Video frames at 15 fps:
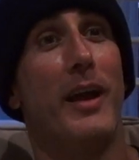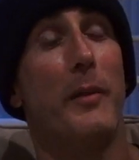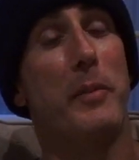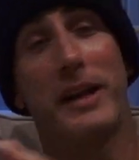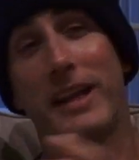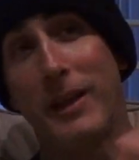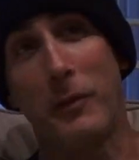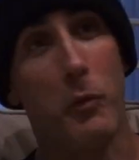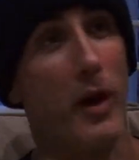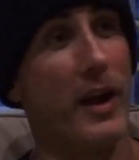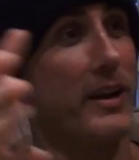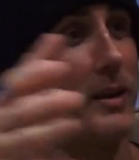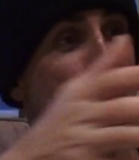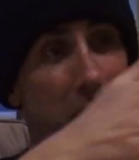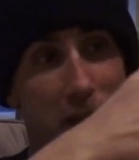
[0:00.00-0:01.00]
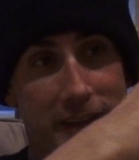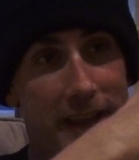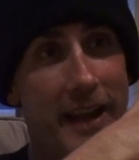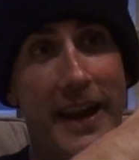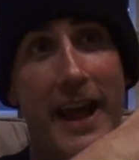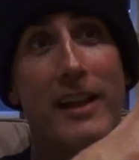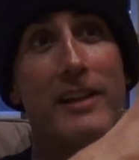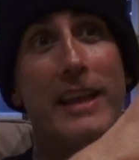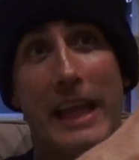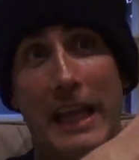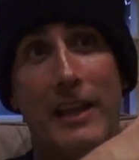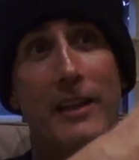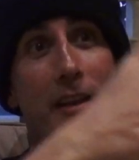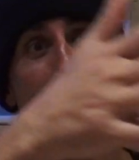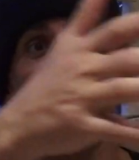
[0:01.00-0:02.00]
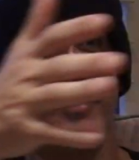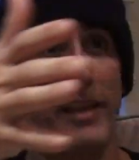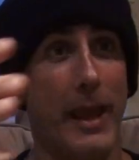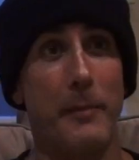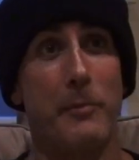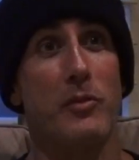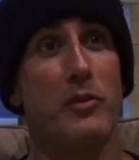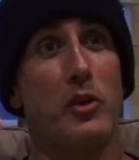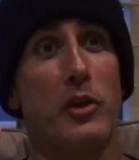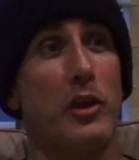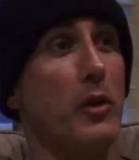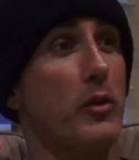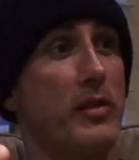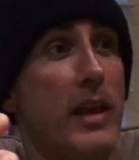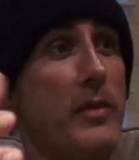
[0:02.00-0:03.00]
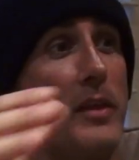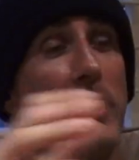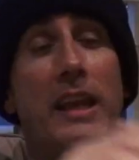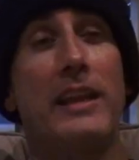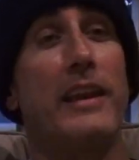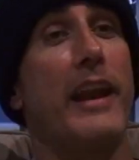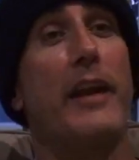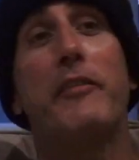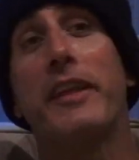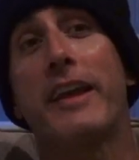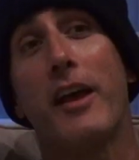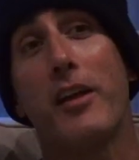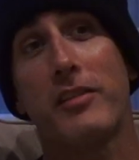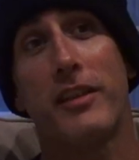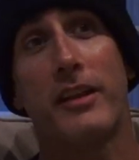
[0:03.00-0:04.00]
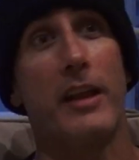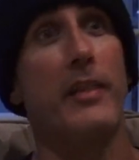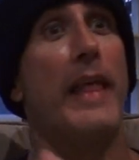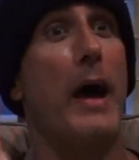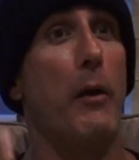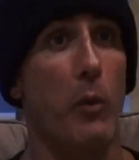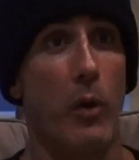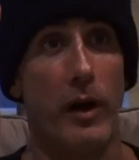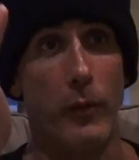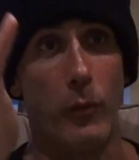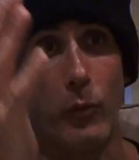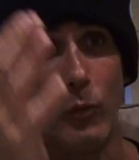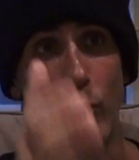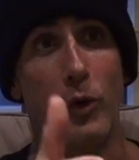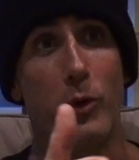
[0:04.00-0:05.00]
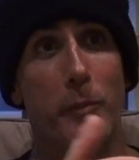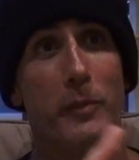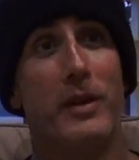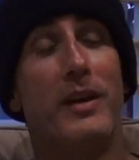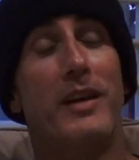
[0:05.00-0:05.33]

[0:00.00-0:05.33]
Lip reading: but he wanted to build out an alley in the same studio set that he did everything else in that one room.